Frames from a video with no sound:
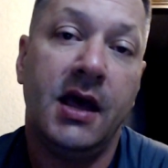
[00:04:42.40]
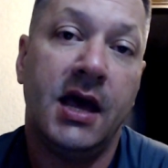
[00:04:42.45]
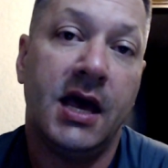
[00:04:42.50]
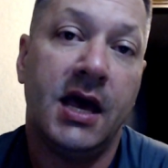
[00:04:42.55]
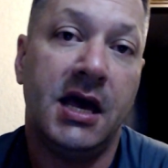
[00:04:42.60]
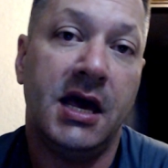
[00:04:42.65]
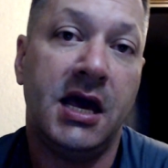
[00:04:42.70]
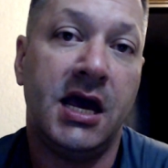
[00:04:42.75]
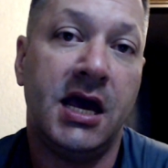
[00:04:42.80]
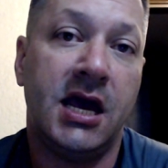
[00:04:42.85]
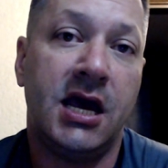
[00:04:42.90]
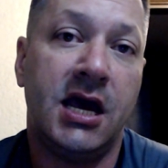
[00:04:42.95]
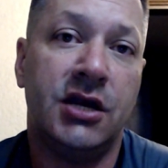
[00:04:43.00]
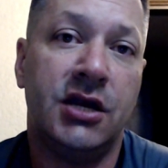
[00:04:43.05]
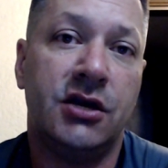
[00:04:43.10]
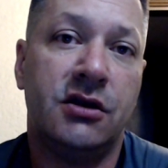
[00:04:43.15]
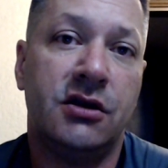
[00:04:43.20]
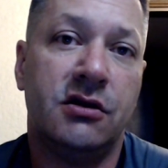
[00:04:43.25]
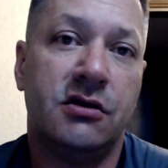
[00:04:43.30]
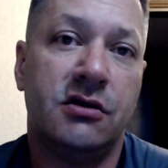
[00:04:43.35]

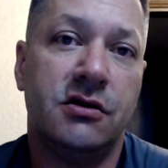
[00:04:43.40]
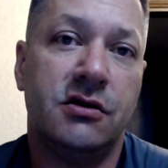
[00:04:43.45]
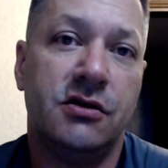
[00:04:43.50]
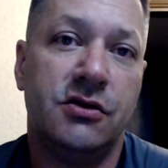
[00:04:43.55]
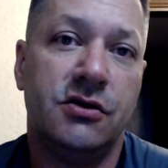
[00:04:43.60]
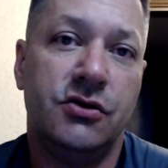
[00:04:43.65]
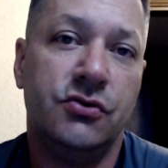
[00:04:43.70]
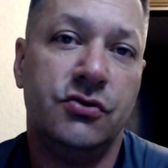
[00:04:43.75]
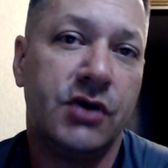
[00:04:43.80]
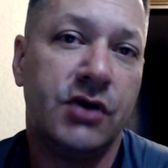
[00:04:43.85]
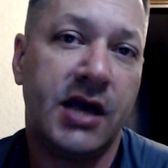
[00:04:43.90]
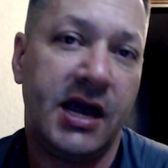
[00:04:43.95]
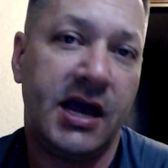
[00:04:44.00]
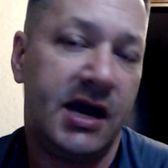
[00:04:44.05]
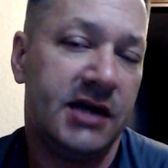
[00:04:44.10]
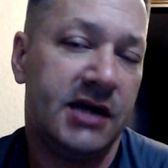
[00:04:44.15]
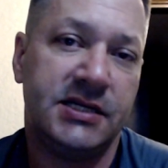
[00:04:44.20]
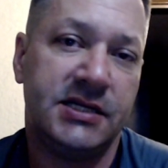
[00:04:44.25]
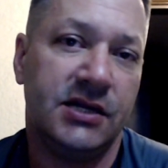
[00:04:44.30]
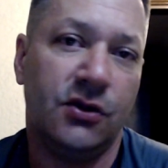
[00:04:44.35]
and you
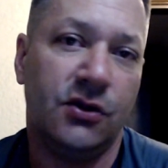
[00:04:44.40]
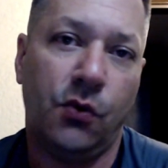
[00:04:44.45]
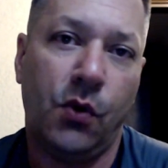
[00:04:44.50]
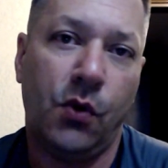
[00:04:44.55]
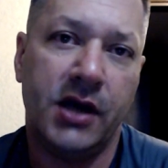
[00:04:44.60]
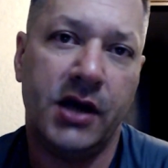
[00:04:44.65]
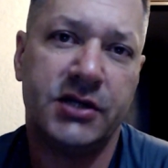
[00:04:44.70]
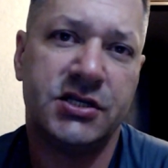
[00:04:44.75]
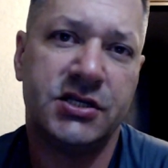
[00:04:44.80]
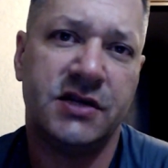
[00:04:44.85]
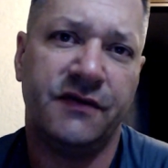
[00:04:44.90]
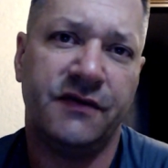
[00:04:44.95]
can't in the West,